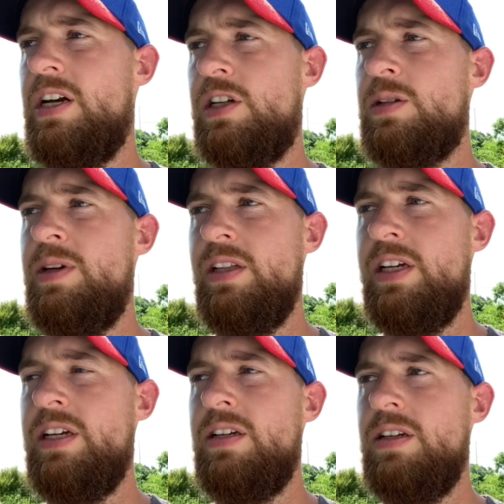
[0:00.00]

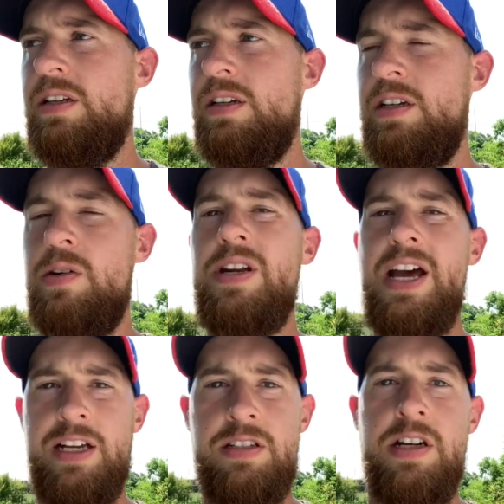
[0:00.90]
ultimately, you know,
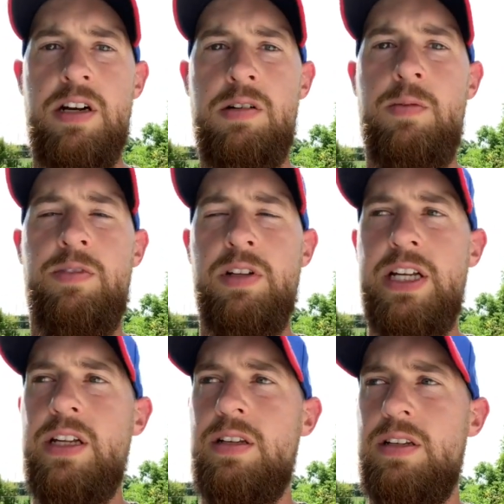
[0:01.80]
next year,
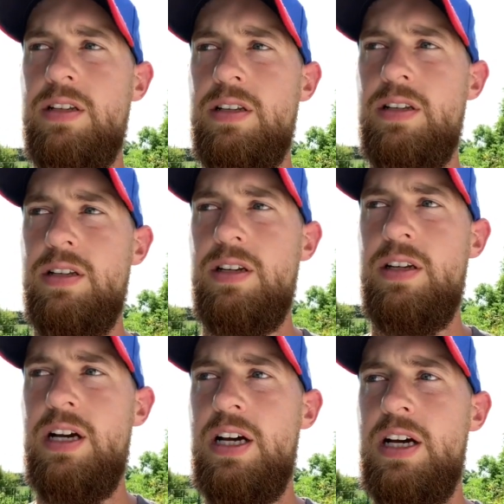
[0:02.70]
hopefully,
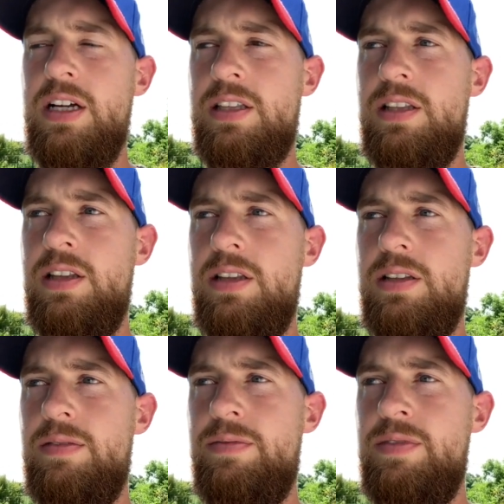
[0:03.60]

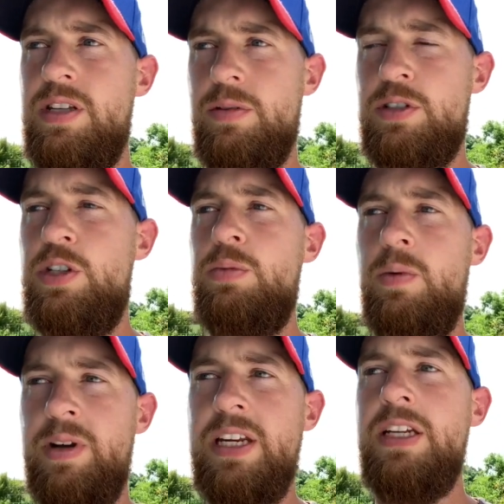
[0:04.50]
you know, do
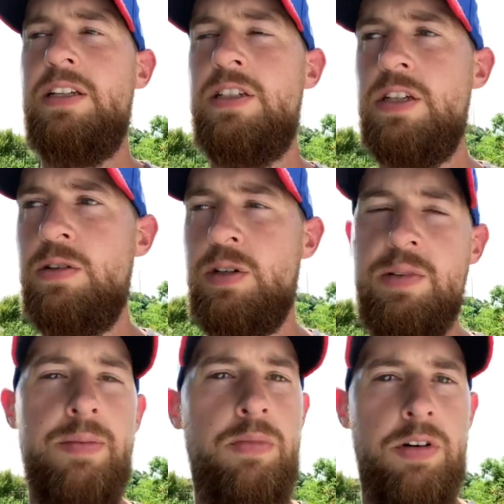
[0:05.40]
what we need to do to
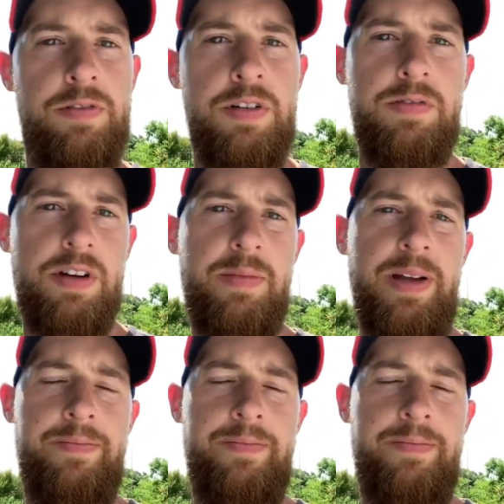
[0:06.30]
reap more fruit from it.